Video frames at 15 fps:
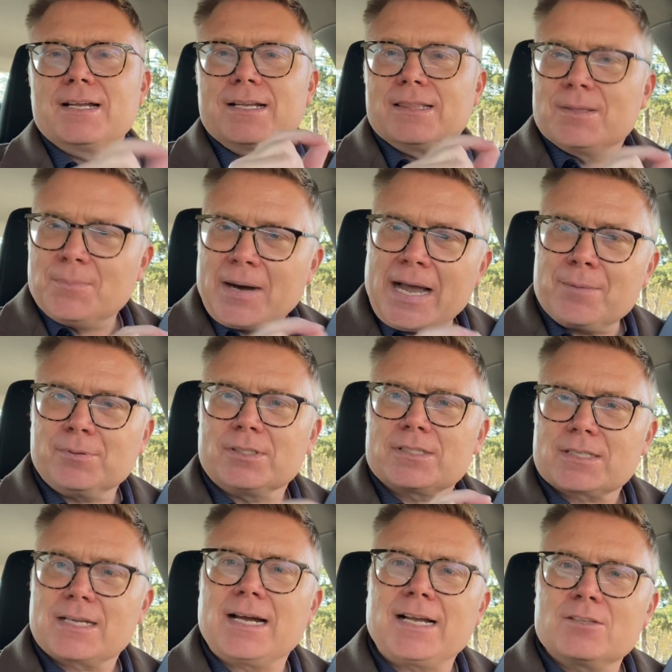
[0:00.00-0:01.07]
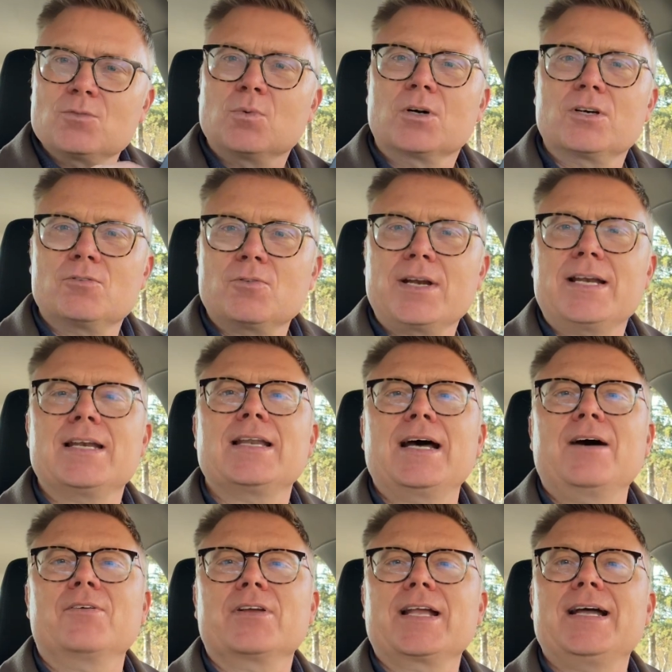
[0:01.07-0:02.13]
the Bible is God's word written
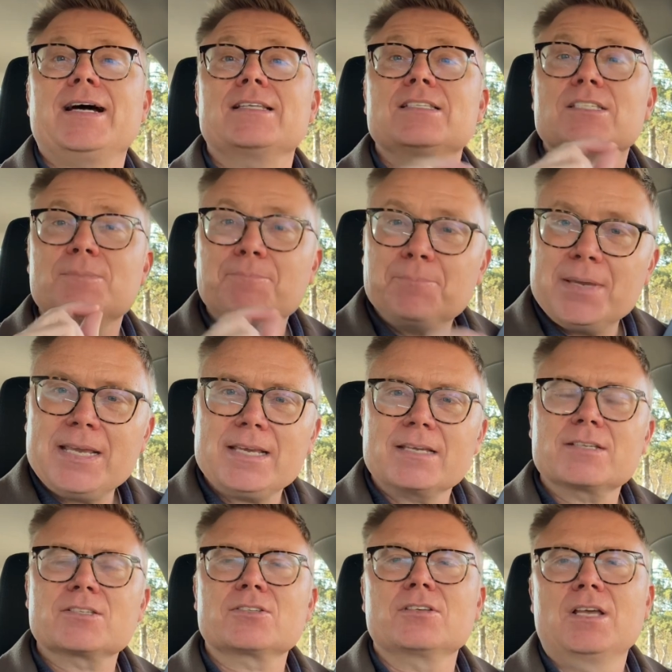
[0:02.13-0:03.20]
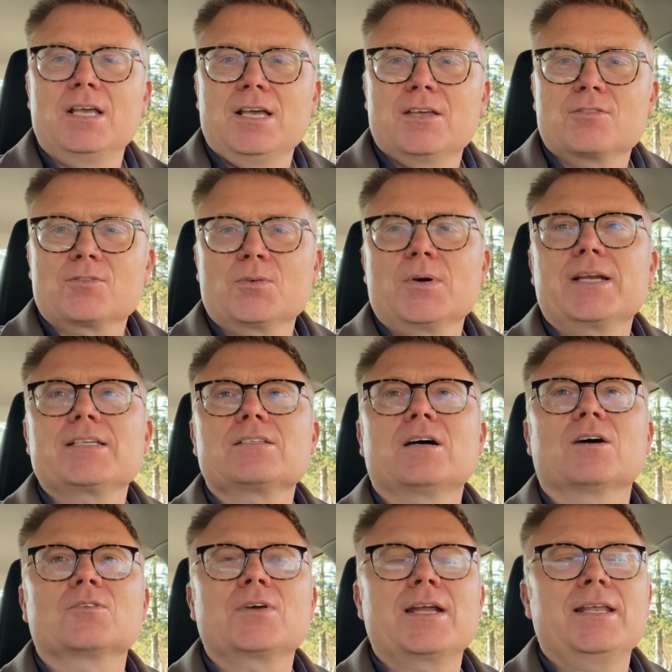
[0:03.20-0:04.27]
down, and God speaks through what has
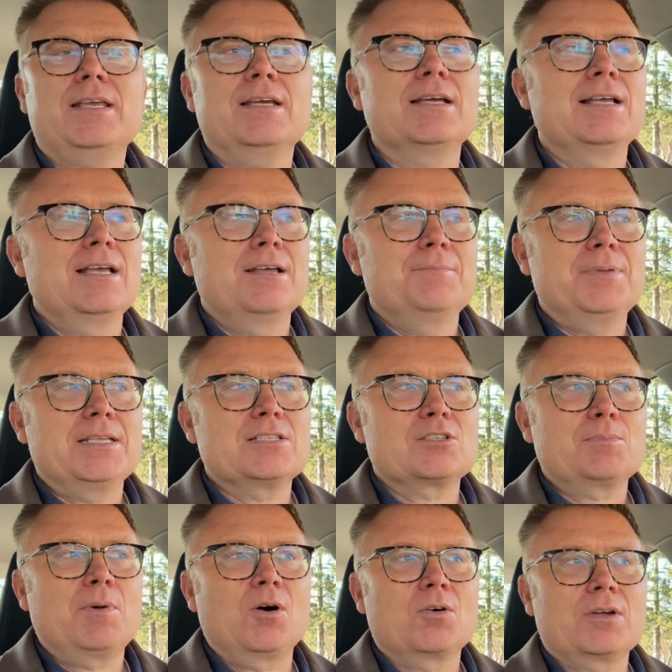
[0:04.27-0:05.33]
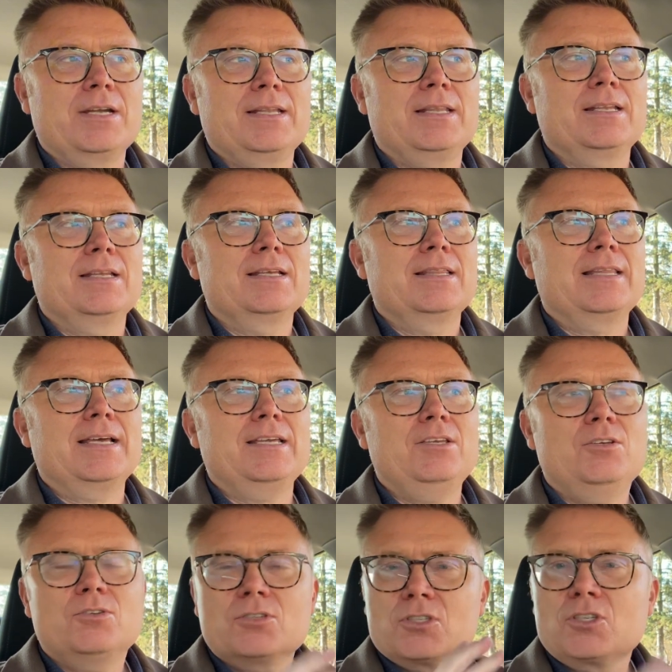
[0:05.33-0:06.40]
already been spoken, that
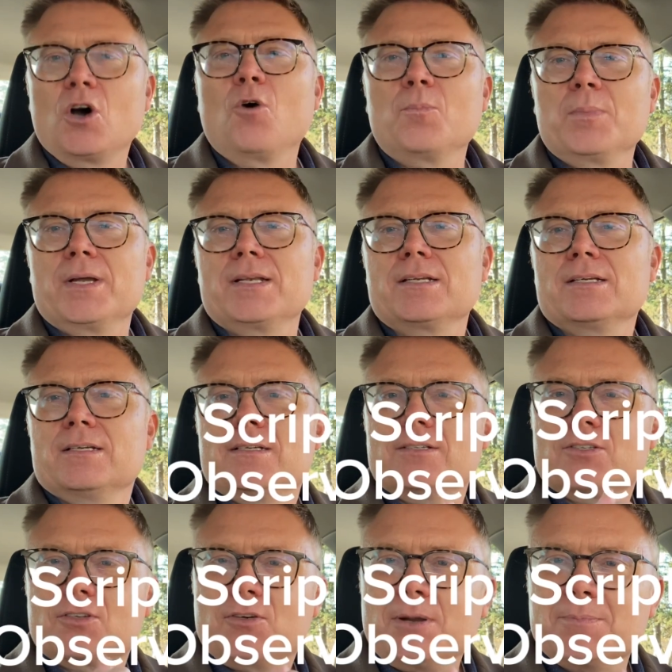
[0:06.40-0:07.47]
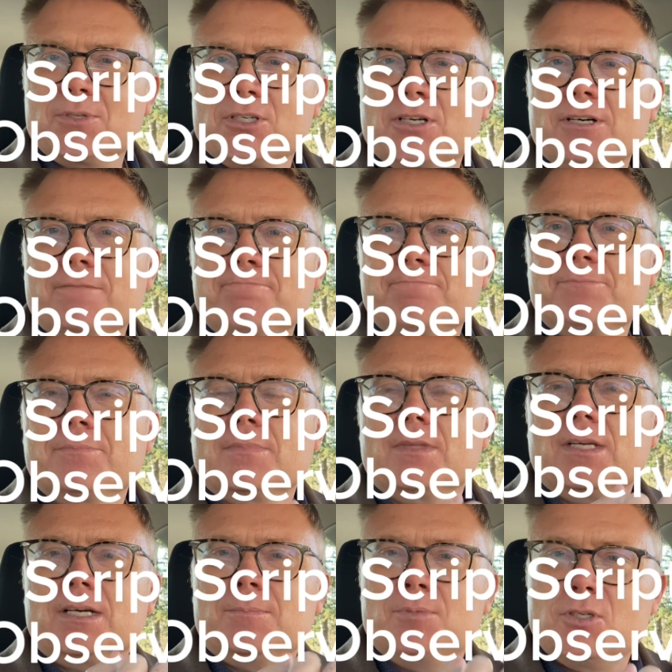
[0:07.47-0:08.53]
you S.O.A.P it. Scripture,
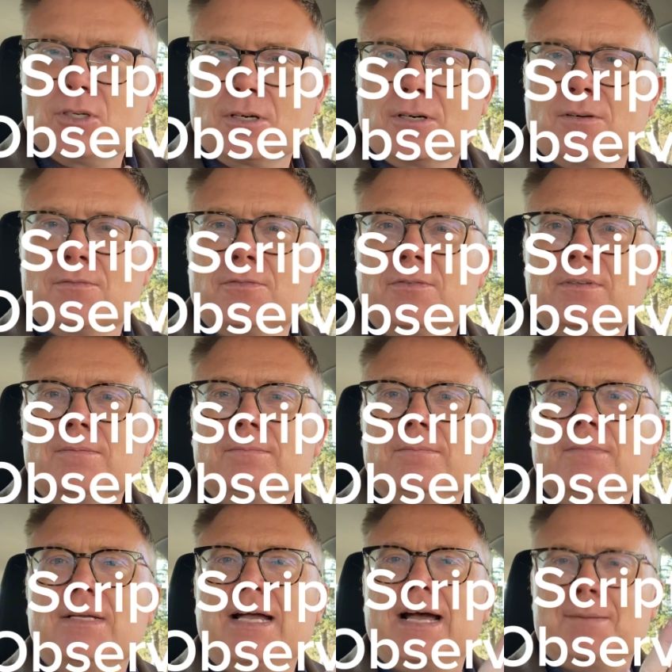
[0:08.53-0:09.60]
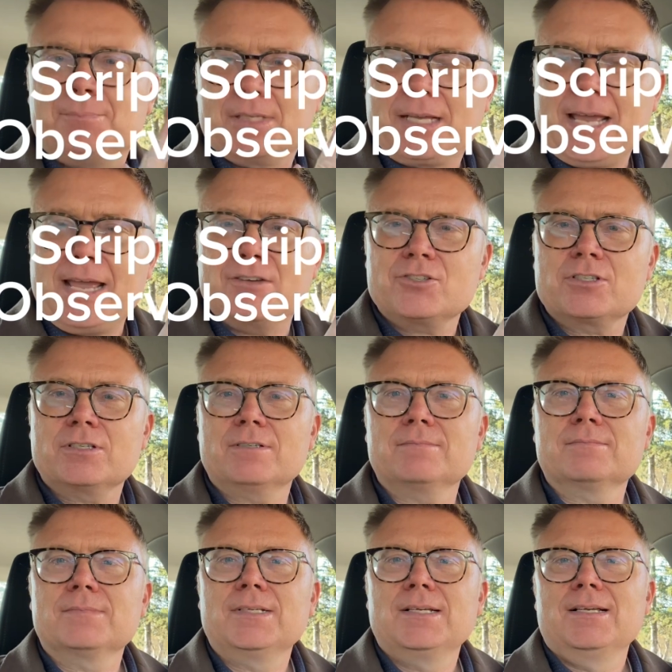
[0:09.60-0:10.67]
observe,
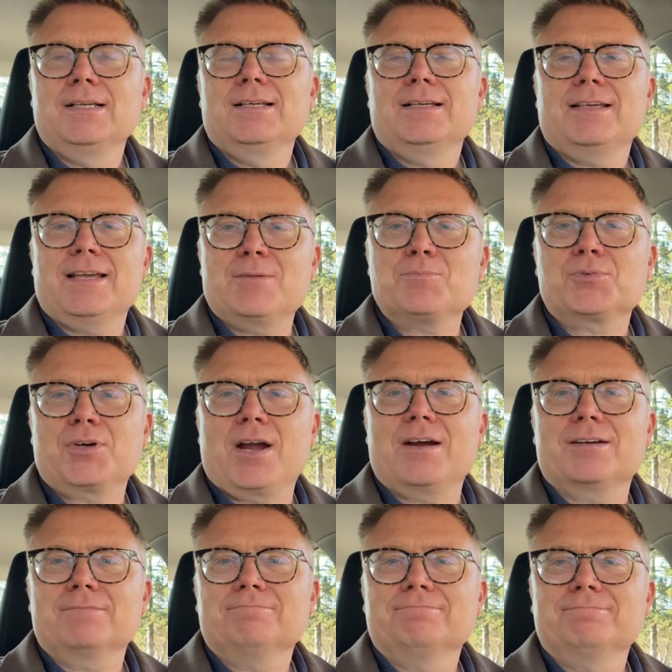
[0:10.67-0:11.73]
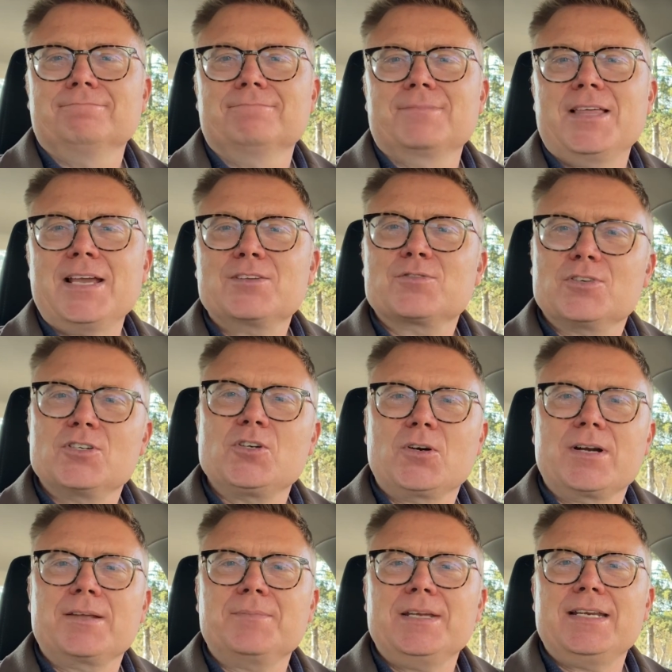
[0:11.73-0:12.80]
application, and prayer. Thanks for
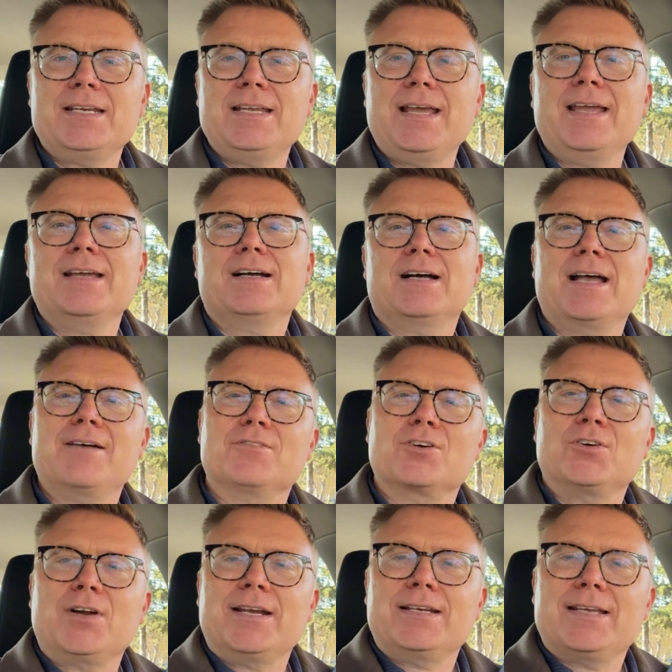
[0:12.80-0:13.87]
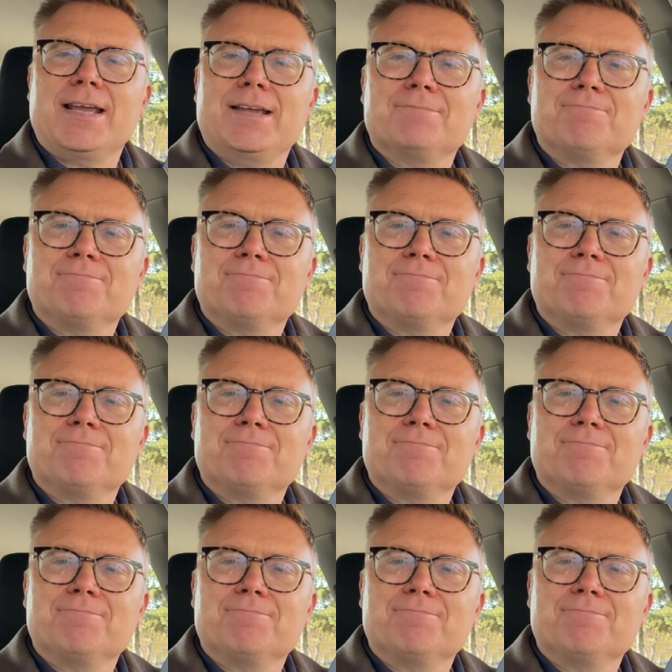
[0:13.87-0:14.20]
joining me today. Have a great day.